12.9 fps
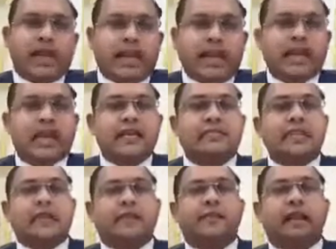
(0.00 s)
India is
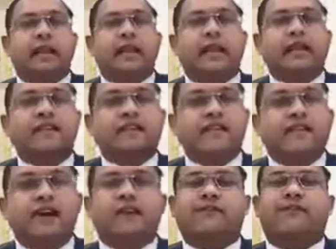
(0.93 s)
celebrating its
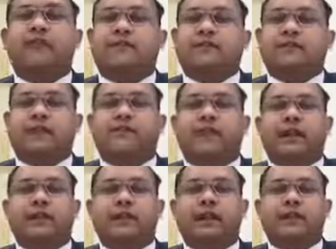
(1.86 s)
75 years of
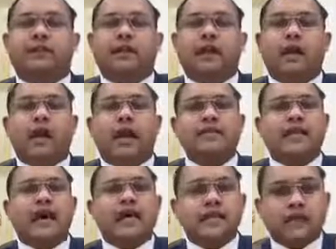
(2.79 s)
independence,
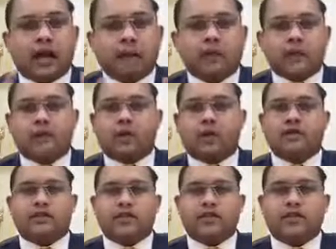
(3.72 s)
Azadi Ka Amrit
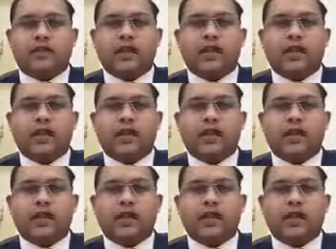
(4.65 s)
Mahotsav,